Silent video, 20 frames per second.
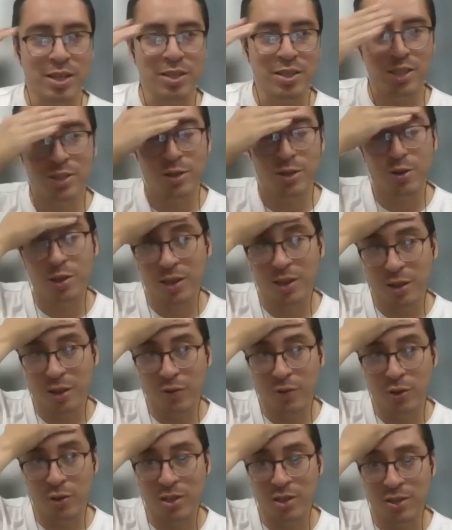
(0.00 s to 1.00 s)
I just started like a
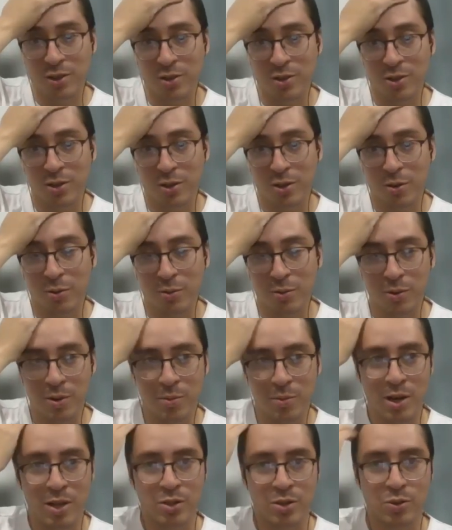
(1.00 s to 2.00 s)
few days ago, so
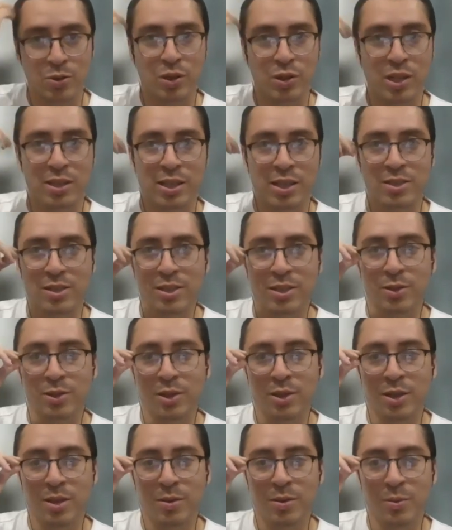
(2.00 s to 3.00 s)
I'm not too good at that skill
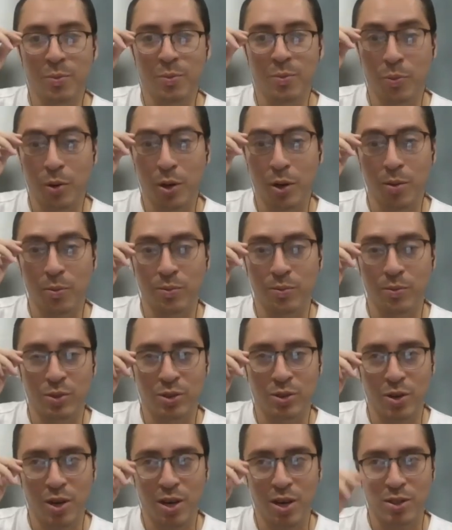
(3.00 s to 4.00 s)
yet. But I'm
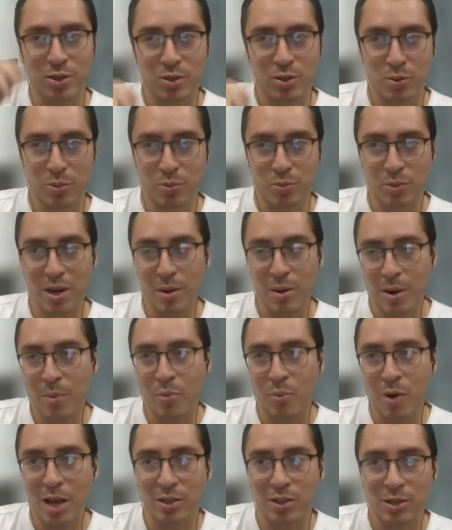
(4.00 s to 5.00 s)
trying to, yeah,
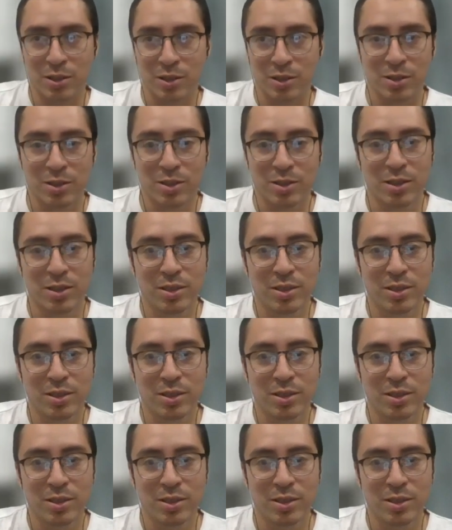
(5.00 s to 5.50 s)
I'm practicing it.